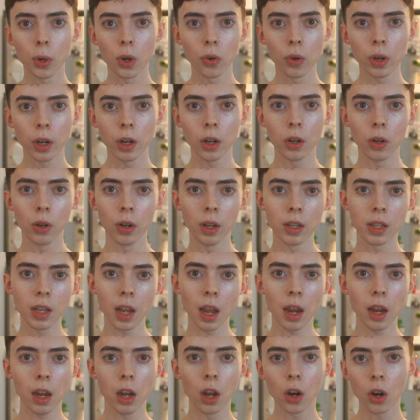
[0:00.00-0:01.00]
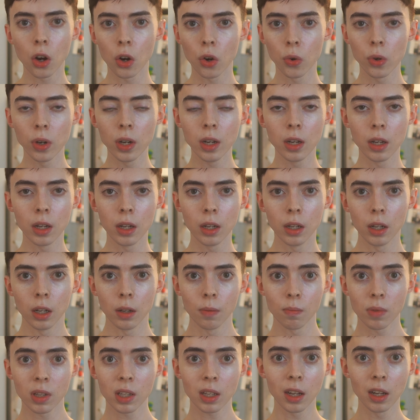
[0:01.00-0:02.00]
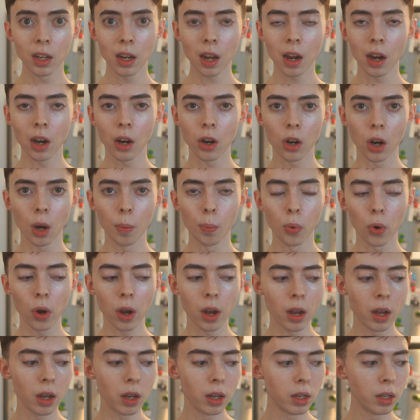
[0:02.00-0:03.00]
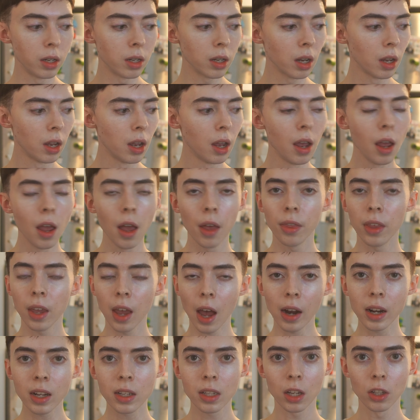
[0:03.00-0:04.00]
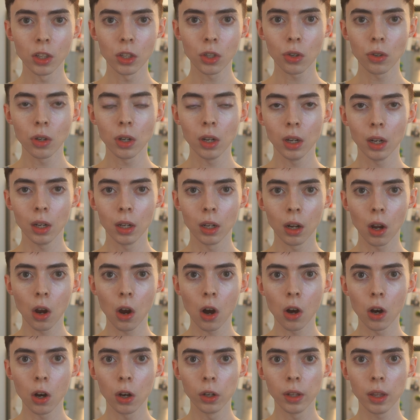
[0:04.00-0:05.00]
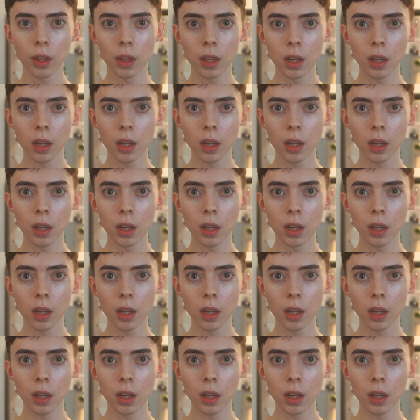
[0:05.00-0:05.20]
Purito is a Korean skincare brand. They had a sunscreen called